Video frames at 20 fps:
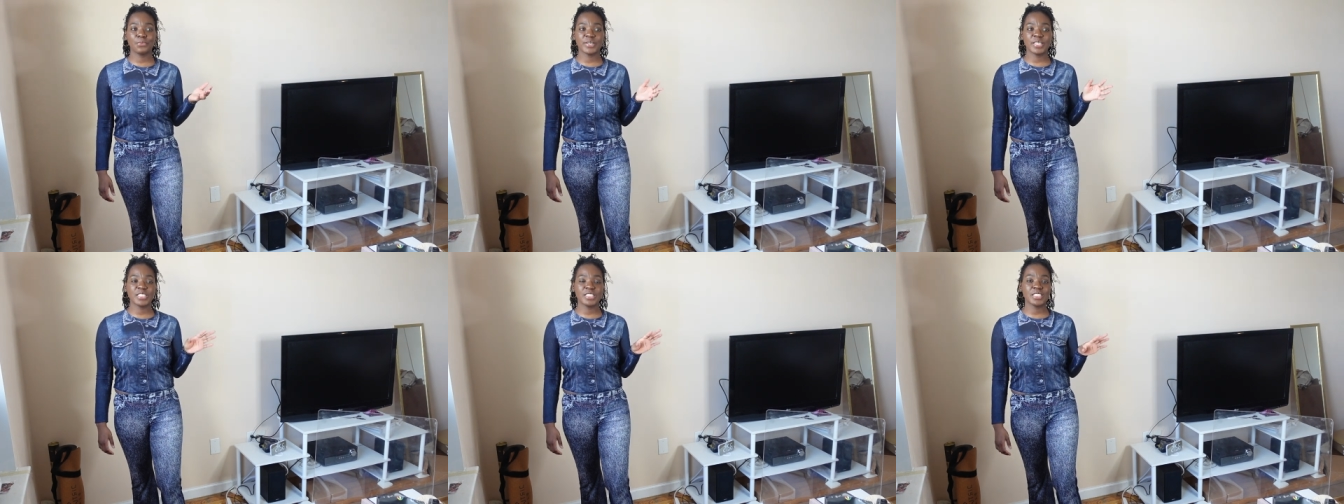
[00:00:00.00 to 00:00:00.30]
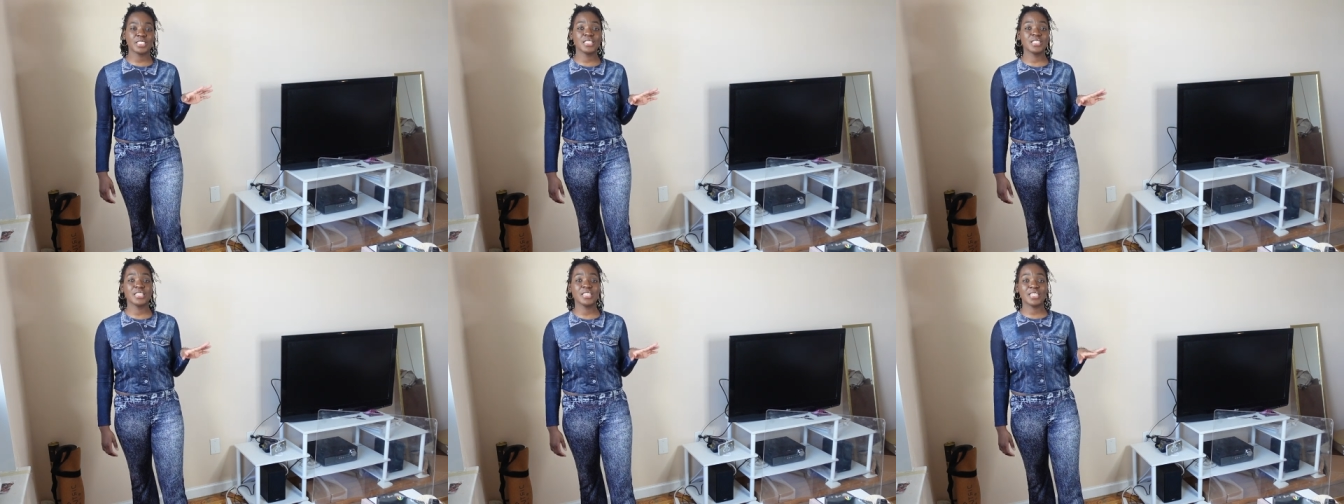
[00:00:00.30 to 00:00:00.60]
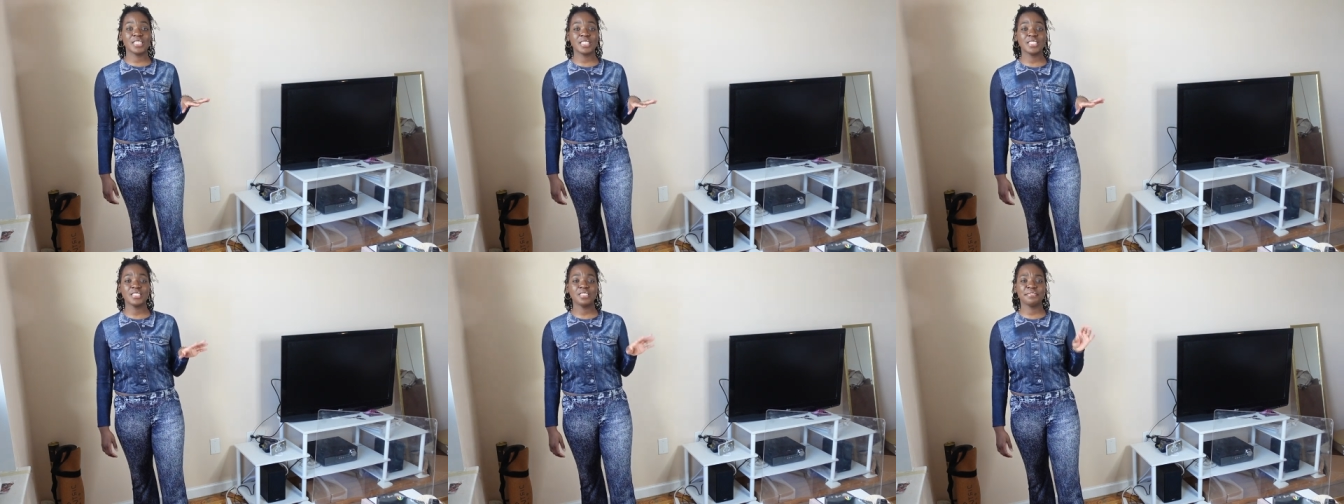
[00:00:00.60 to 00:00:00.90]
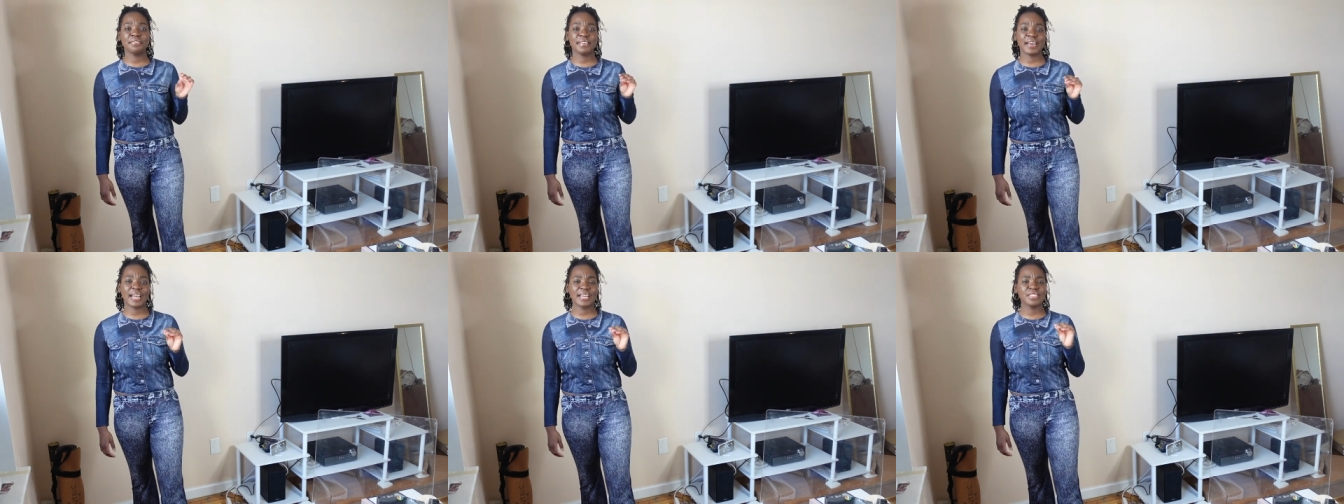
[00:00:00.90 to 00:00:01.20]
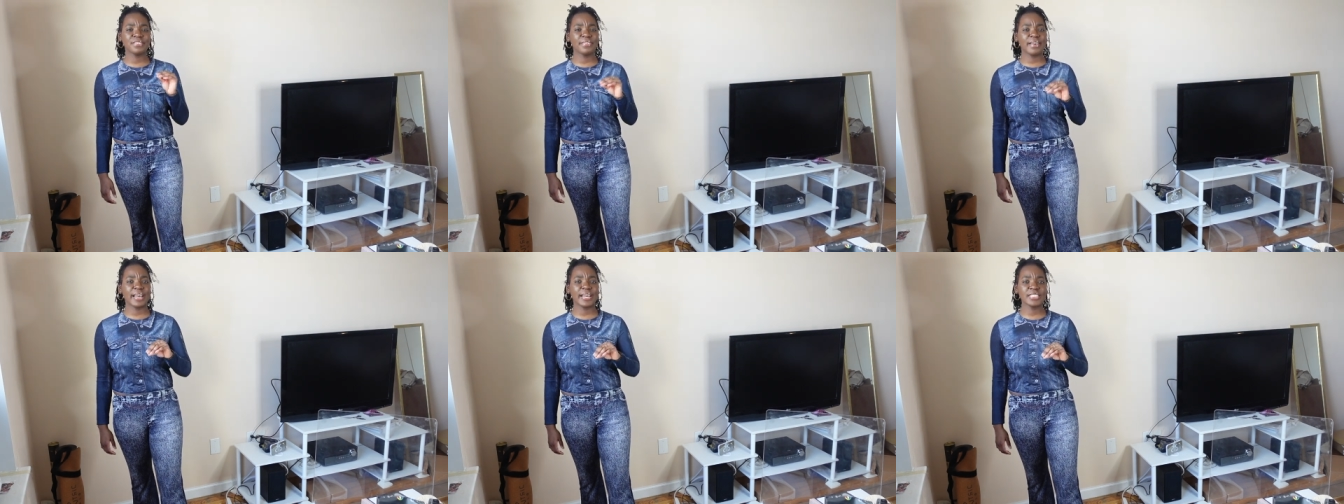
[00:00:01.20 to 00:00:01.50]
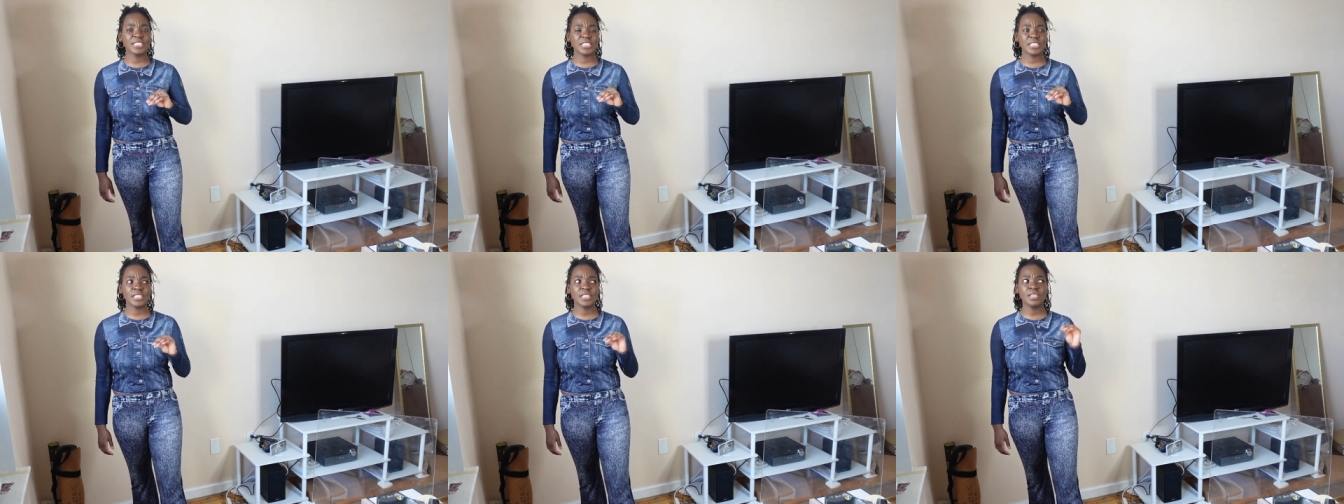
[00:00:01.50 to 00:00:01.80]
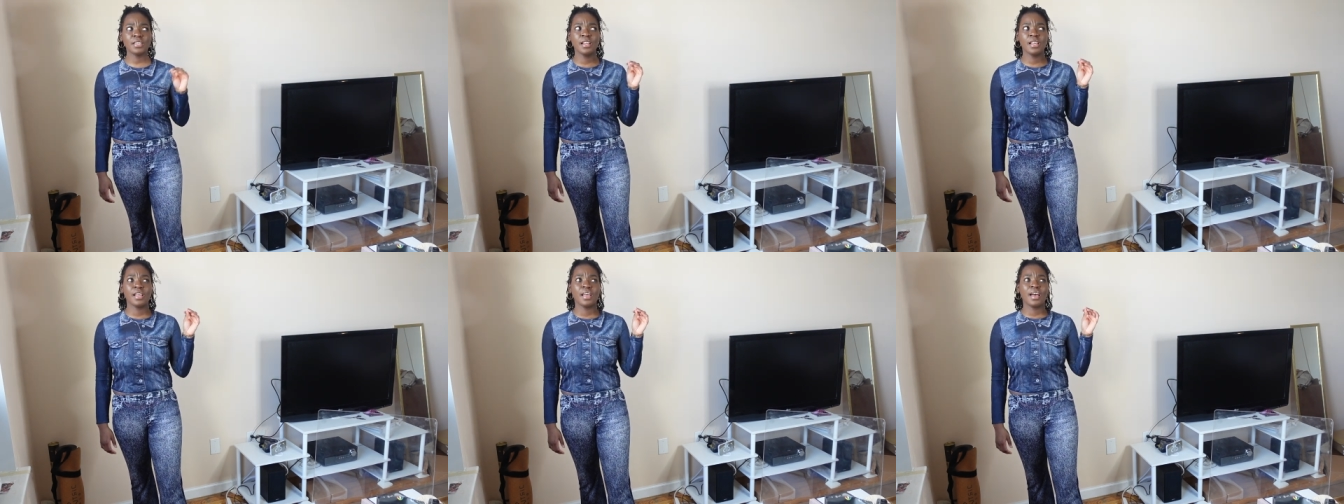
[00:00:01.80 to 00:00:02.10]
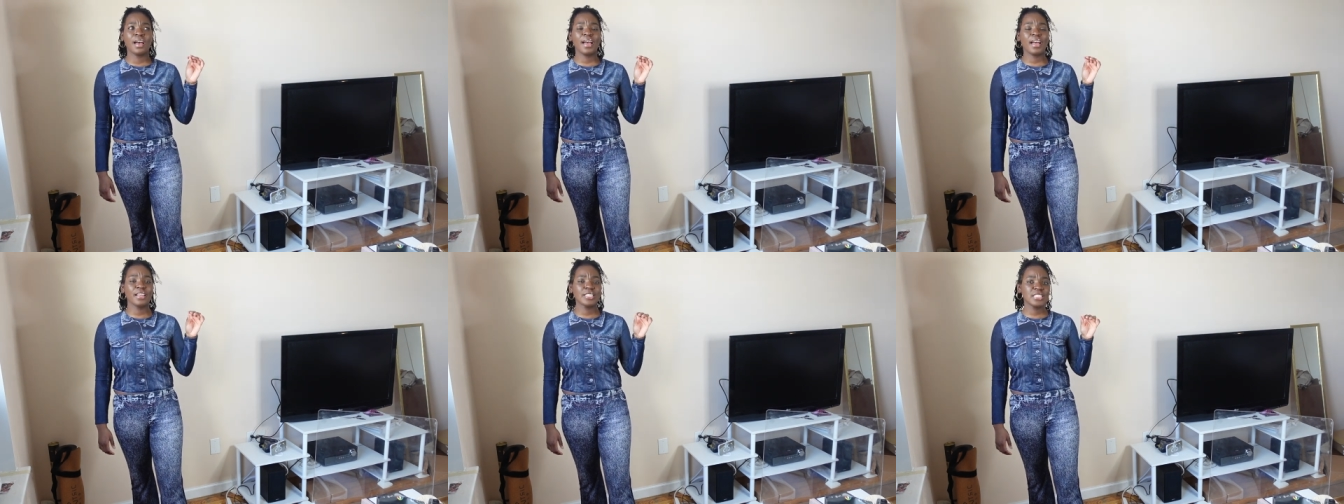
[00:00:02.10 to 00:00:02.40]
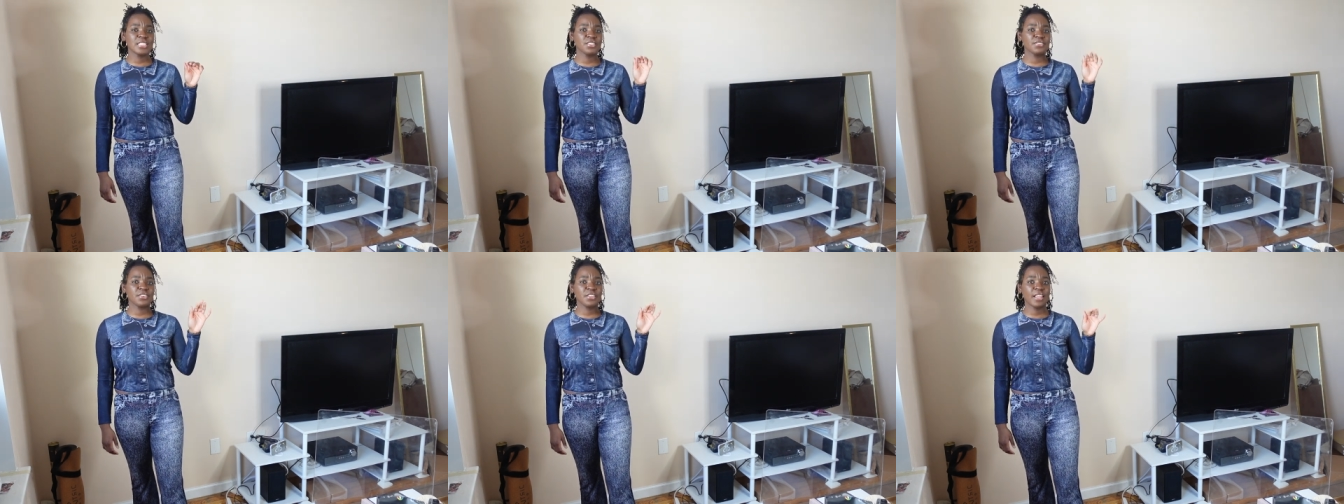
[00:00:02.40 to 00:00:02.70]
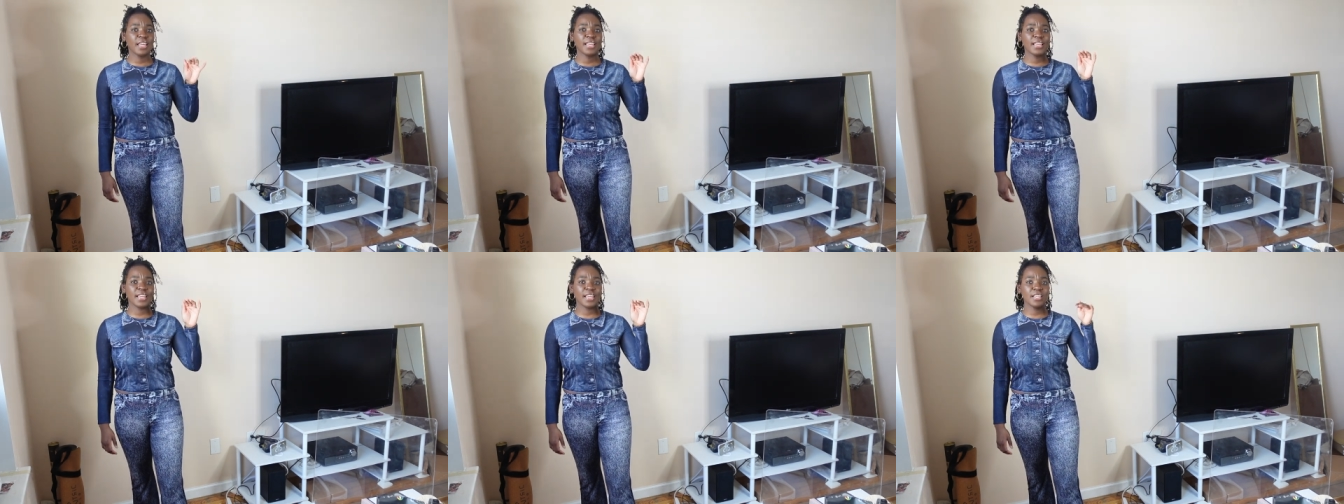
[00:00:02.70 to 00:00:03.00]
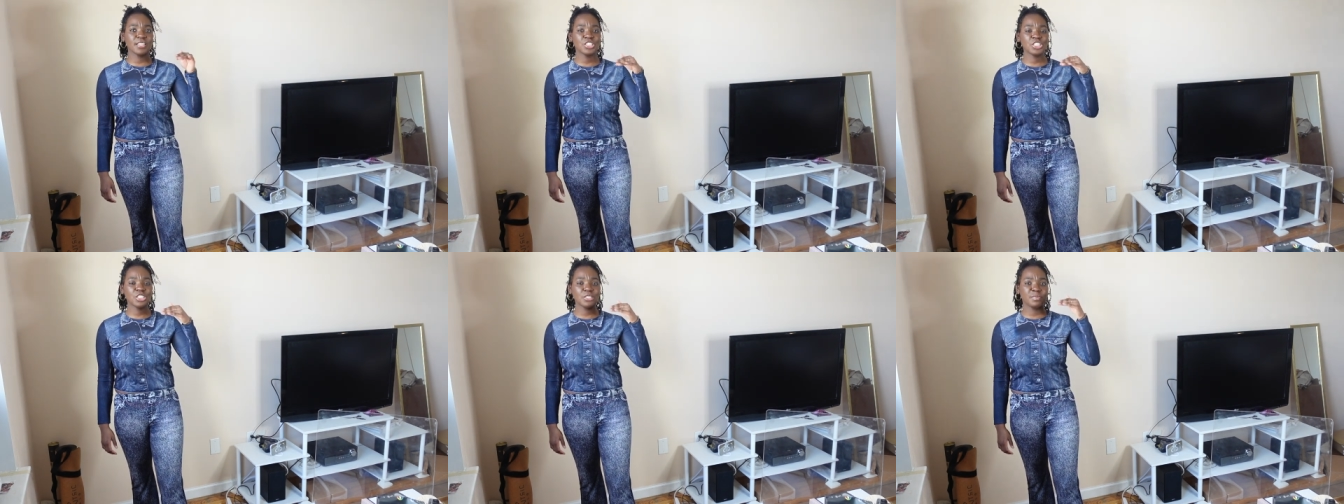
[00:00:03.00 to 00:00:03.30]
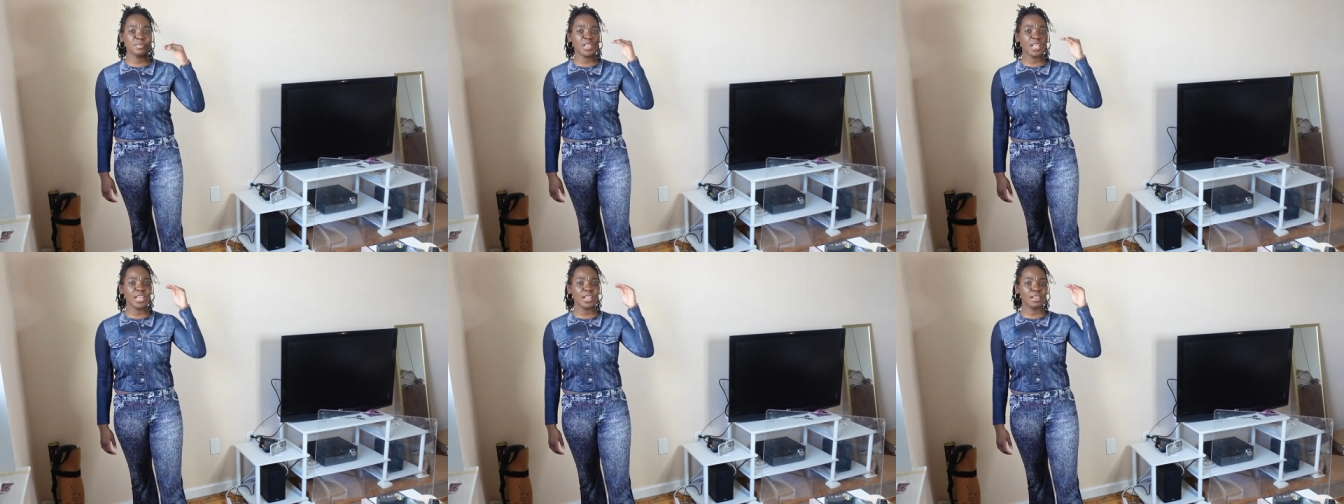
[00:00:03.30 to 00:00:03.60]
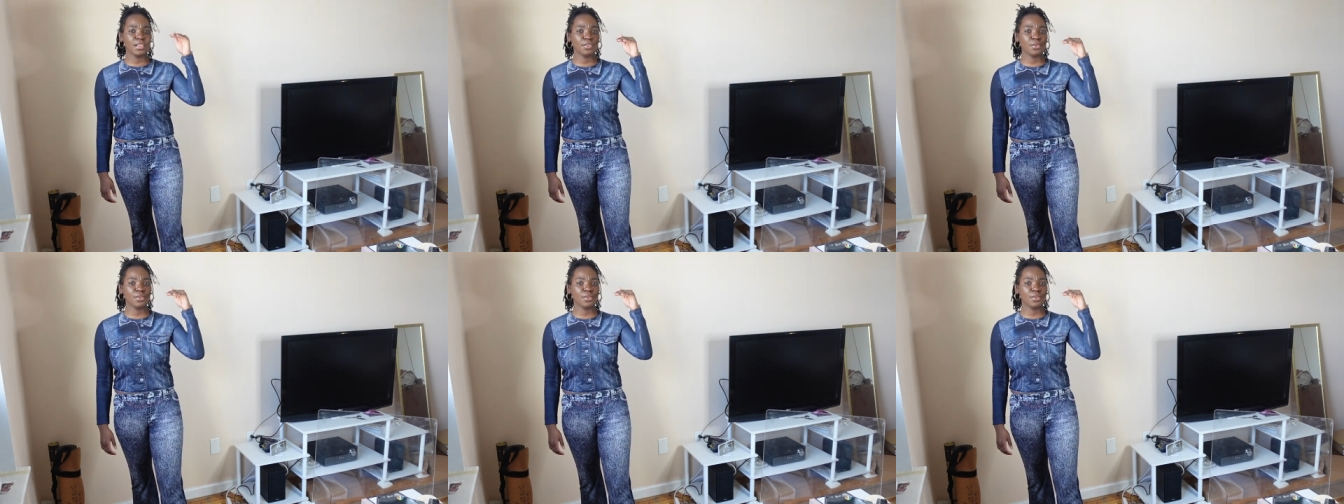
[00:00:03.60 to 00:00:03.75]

which it is fast fashion, I just feel like it should be a